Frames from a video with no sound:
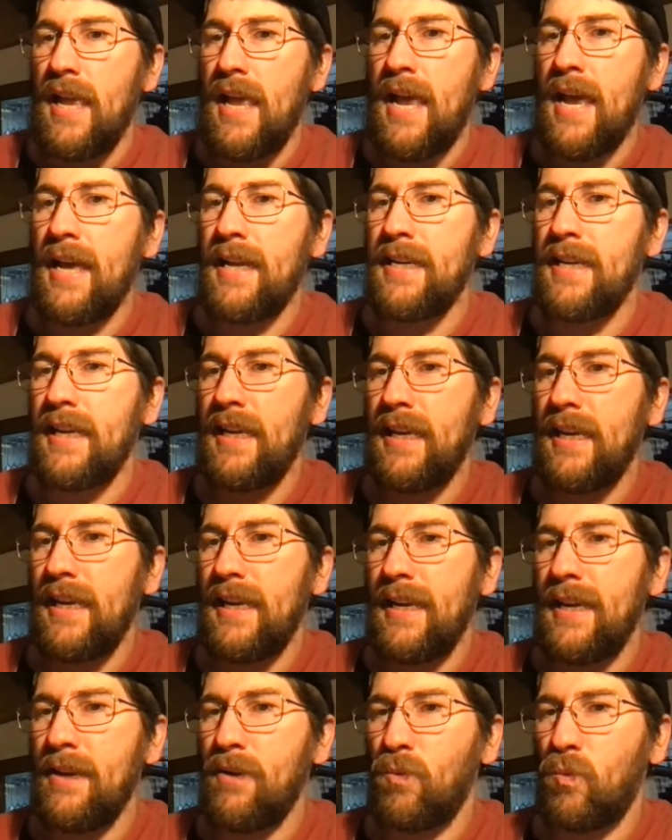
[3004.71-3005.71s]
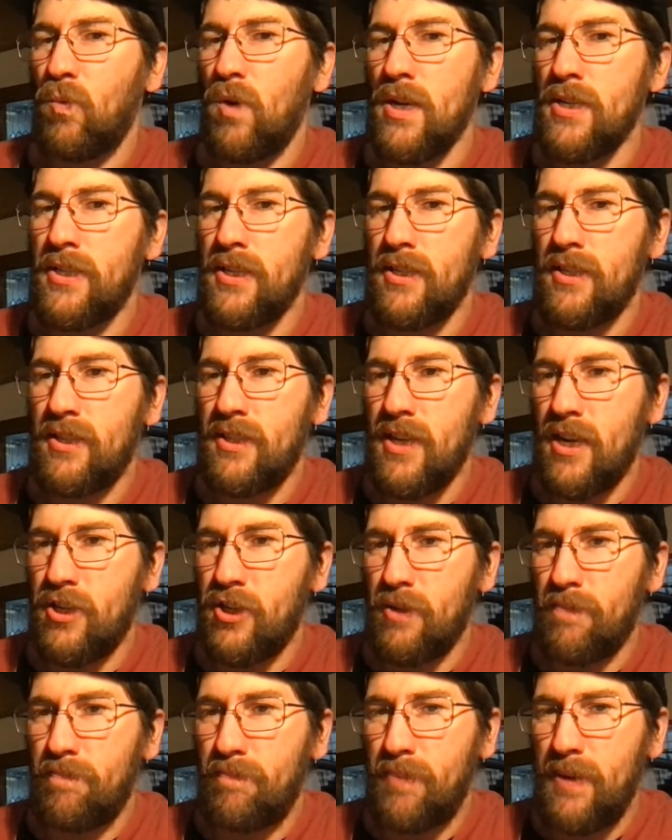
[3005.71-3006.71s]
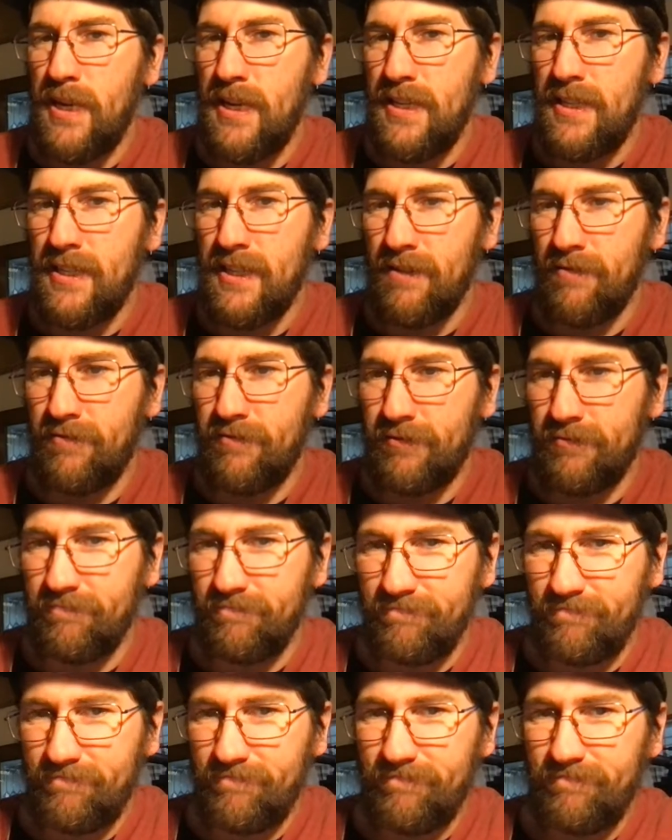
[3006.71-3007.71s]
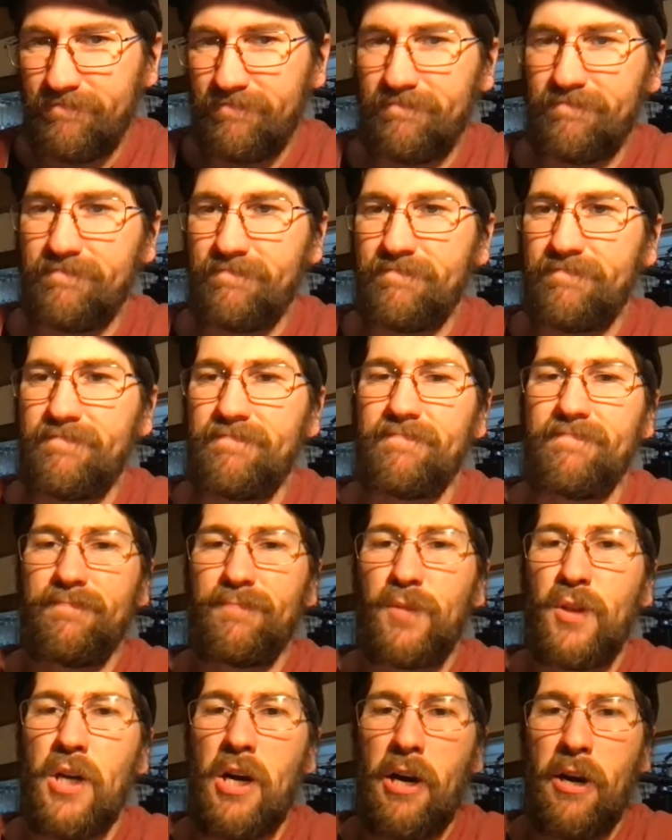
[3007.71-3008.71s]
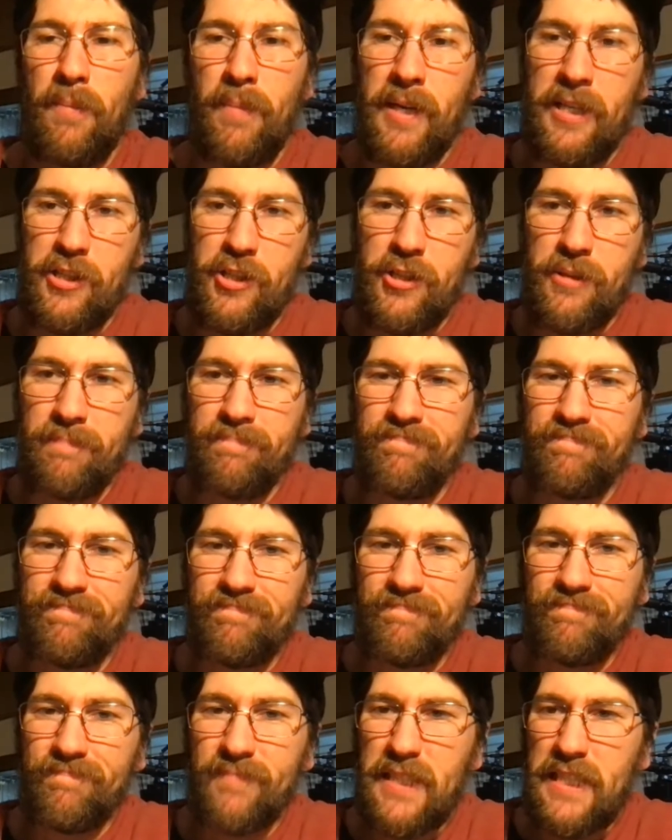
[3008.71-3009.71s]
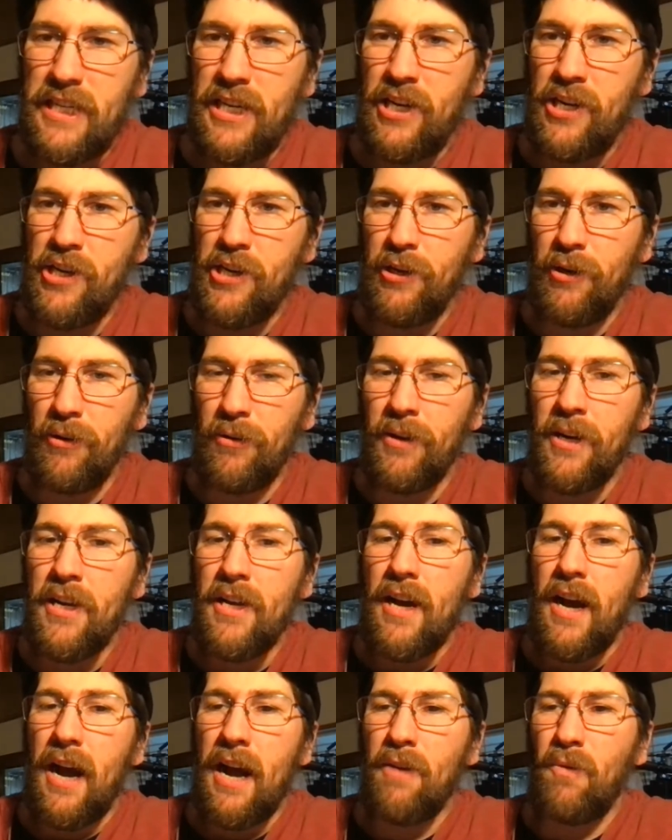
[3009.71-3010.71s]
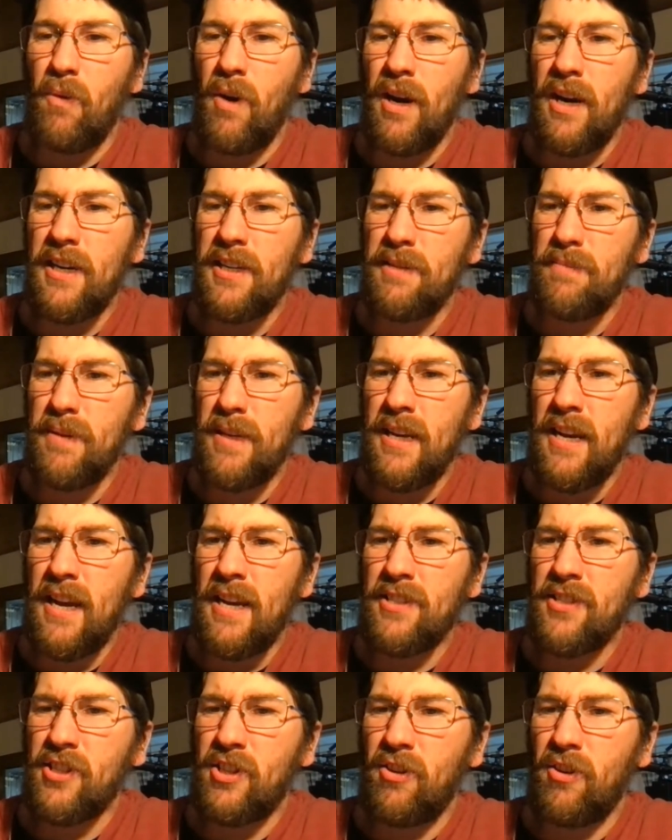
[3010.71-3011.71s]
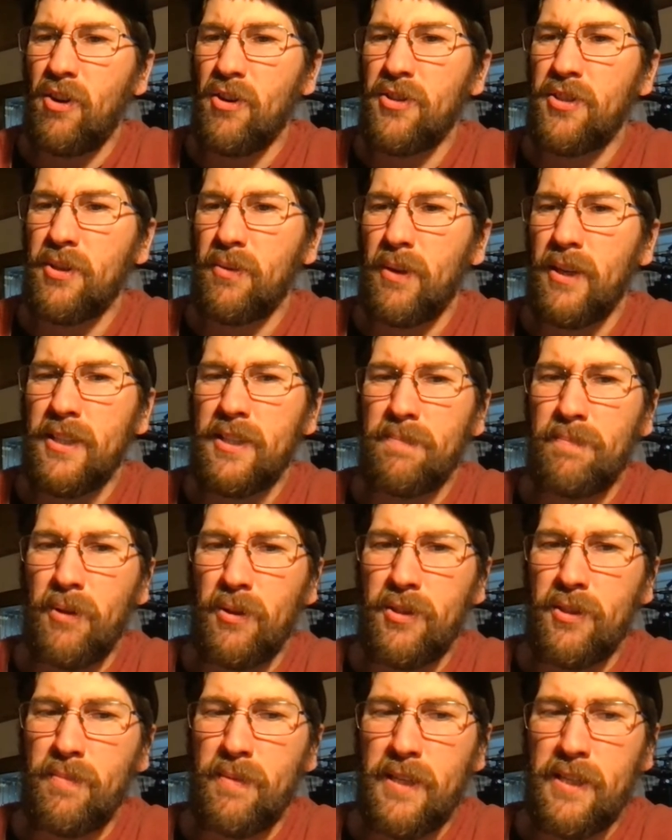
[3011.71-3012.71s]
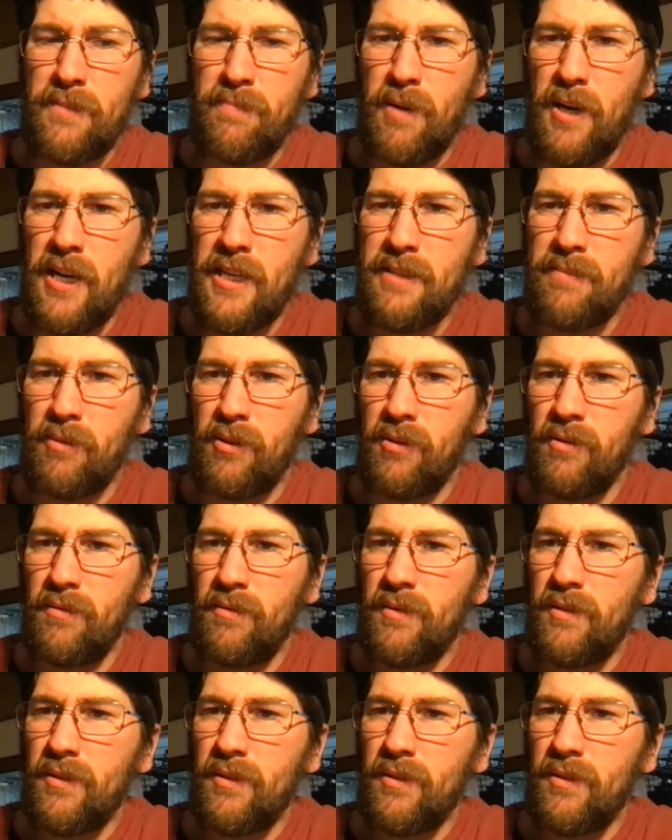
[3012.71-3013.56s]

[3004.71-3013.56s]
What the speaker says: And it wasn't such a piece of garbage new. I want it to be as close to what it's supposed to be as possible.